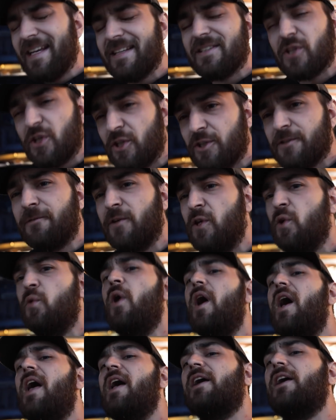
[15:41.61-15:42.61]
it turns for
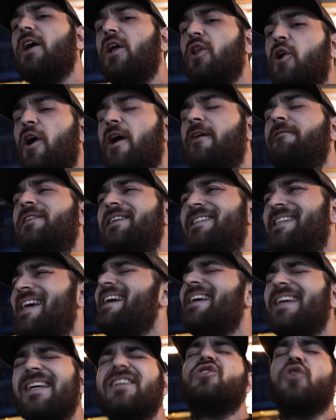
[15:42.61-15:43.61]
you. Color of the
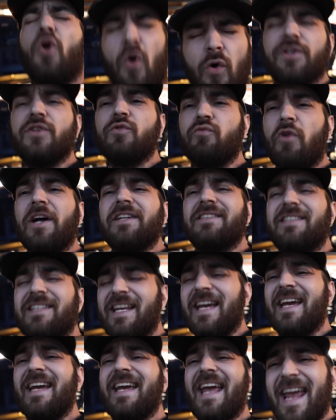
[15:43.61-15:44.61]
day is goldenrod
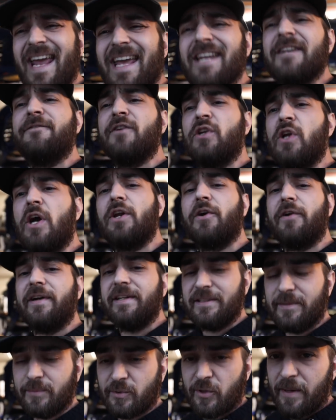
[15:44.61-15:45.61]
today. And if you're not
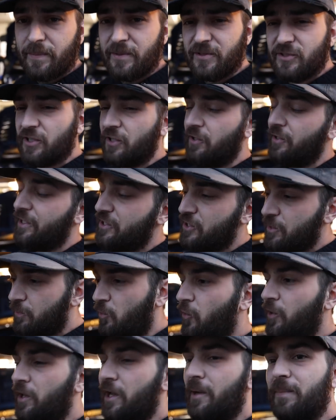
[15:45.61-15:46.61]
already subscribed to the channel, hit your
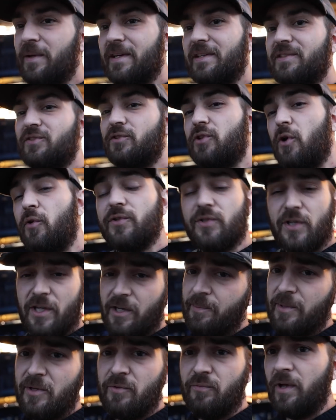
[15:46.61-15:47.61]
boy up because there's always
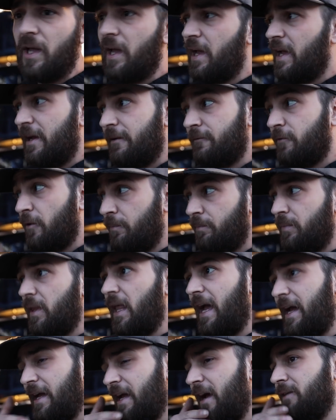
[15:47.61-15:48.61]
gonna be
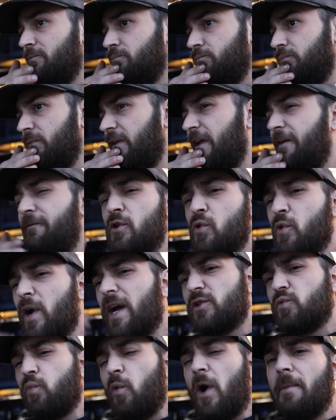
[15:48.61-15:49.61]
if you
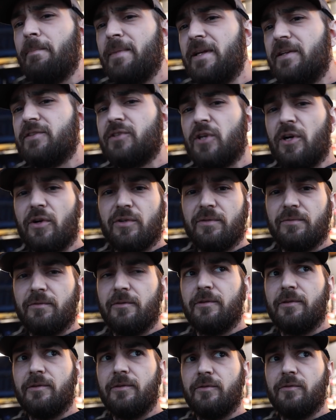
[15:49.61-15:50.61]
guys want me to start
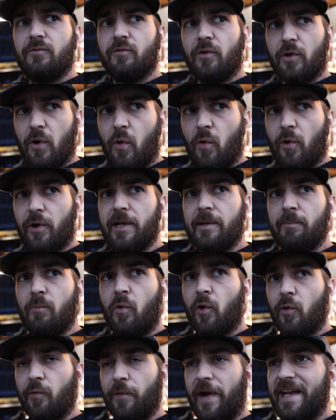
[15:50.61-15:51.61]
recording
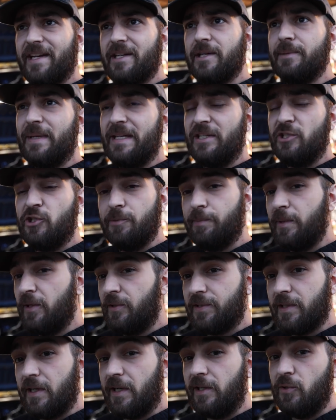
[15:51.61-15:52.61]
more random engine
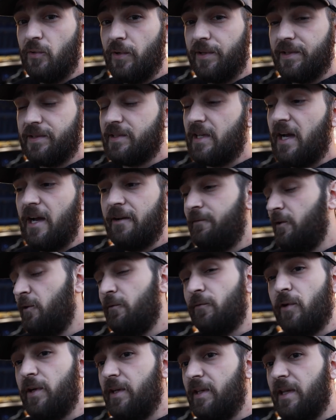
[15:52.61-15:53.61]
builds that I do on the side, feel
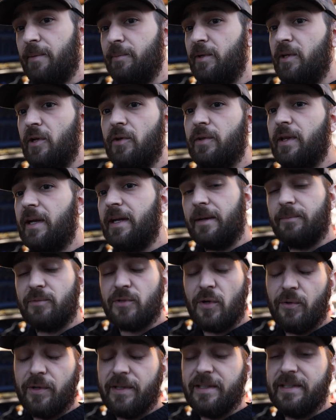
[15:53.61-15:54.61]
free to let me know. Like, I'm
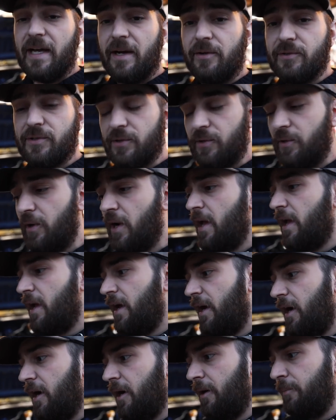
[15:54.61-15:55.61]
totally down to.
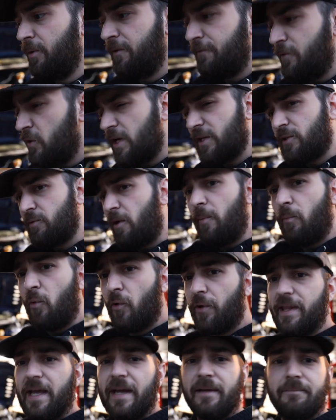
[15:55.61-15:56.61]
But if you guys want
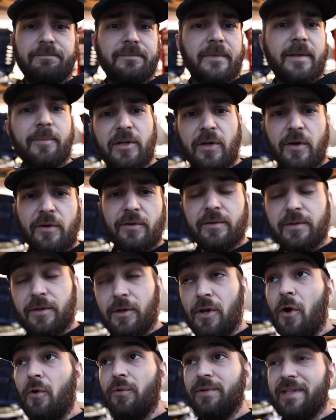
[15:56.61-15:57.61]
more of that, let me
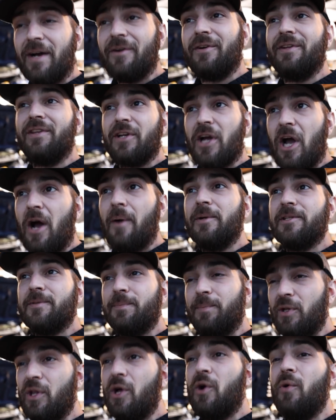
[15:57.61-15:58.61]
know down in the comments
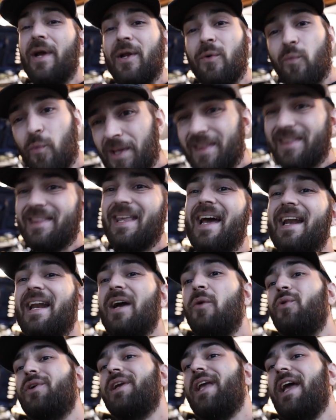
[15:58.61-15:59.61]
below. And with that,
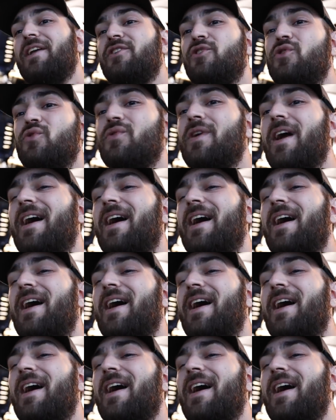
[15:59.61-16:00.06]
I will catch you